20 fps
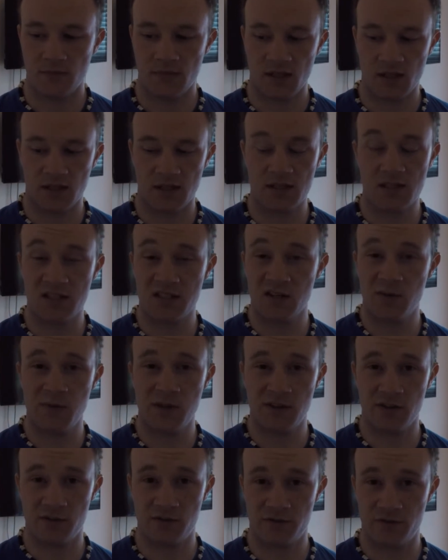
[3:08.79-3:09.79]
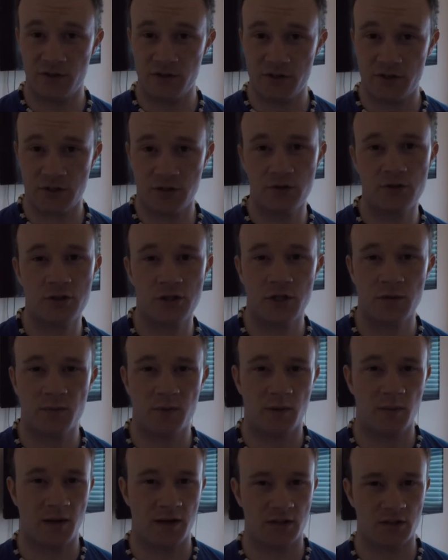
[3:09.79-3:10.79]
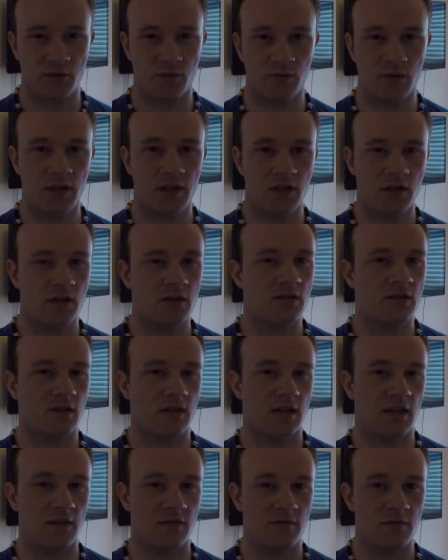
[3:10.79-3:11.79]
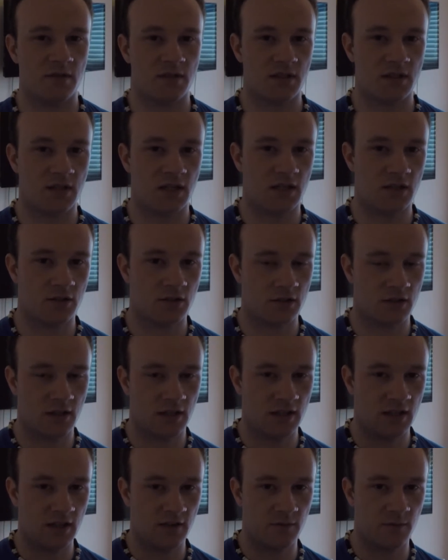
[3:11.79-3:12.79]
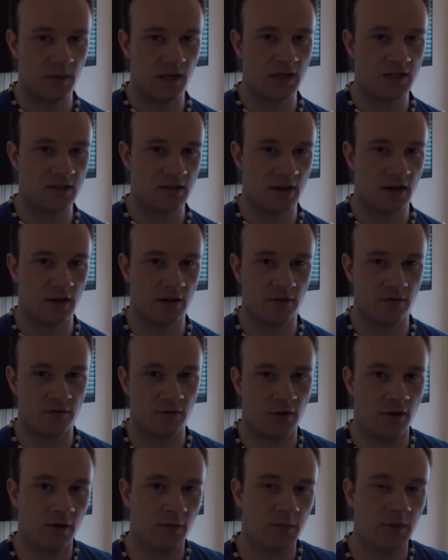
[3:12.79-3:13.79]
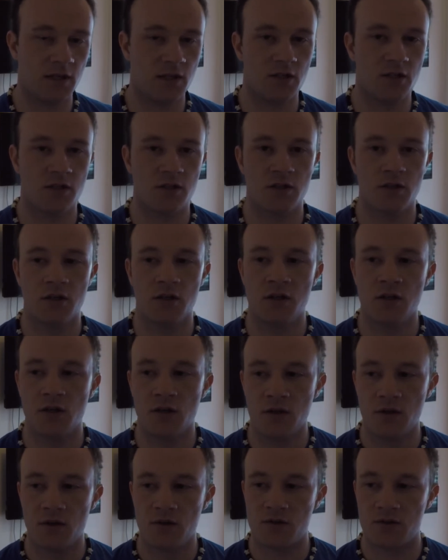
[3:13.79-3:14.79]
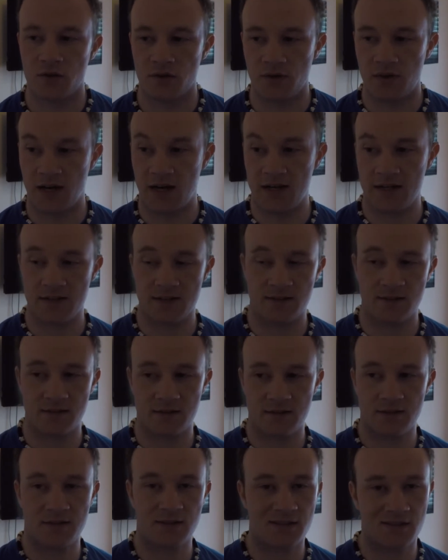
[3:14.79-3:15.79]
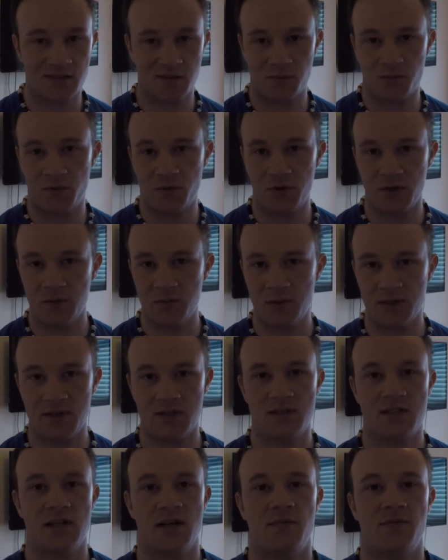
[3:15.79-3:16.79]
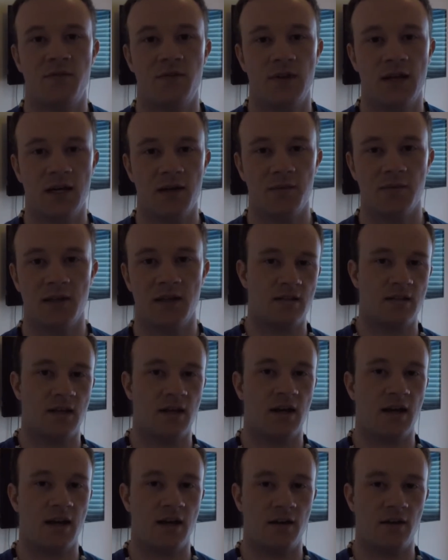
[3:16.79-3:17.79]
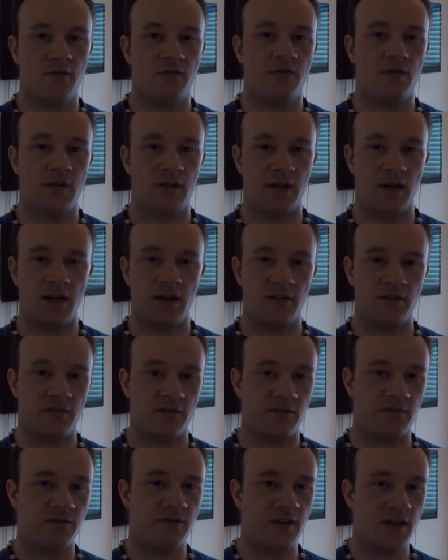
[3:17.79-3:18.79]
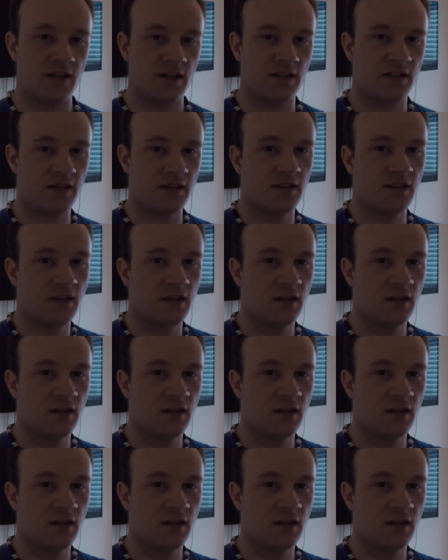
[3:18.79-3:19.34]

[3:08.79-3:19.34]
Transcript: this is going to be their first new ship in about 20 years that they've stationed that they've based out of Long Beach. So that's pretty big step for them. They have a lot of faith